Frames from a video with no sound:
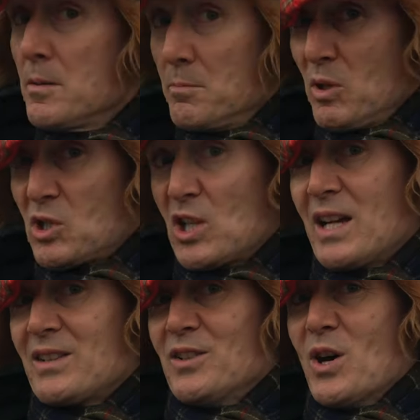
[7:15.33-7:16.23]
much
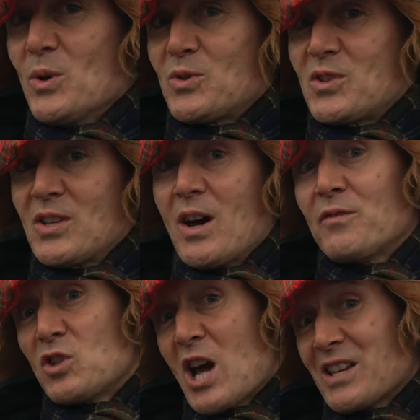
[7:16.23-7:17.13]
like the notes of
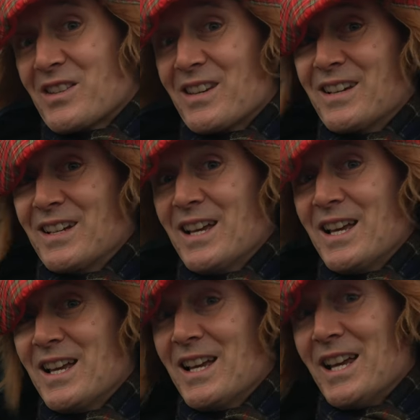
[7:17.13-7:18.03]
jazz
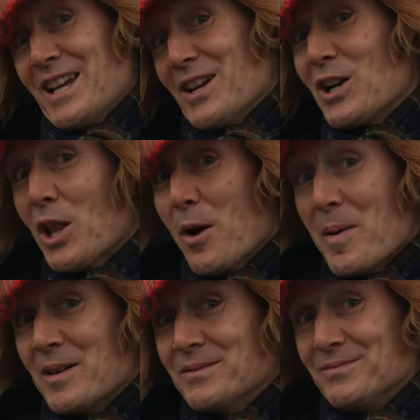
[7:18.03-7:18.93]
in a club.
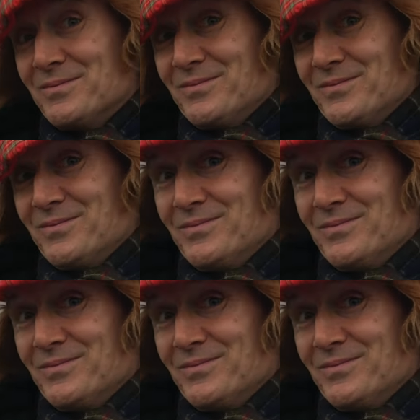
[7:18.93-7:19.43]
Of